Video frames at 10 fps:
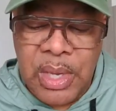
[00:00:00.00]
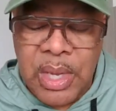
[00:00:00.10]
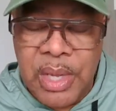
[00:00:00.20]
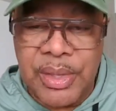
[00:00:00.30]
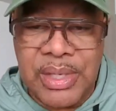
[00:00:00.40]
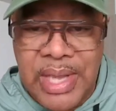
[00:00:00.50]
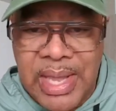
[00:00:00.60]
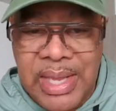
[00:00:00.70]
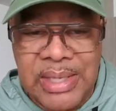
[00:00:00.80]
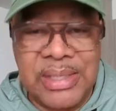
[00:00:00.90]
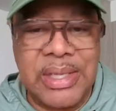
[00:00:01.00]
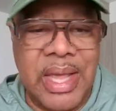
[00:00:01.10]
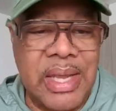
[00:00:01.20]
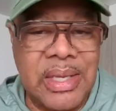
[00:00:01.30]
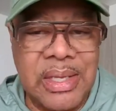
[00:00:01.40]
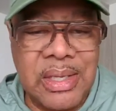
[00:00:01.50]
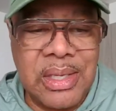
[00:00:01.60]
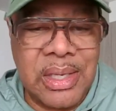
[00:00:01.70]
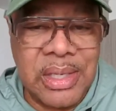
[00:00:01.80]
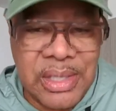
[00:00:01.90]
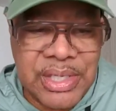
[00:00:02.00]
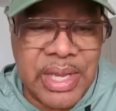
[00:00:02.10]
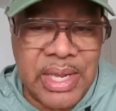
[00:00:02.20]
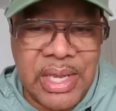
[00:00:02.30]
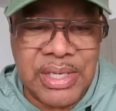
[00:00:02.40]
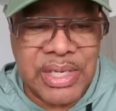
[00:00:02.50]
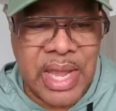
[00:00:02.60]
the days that initiate each day.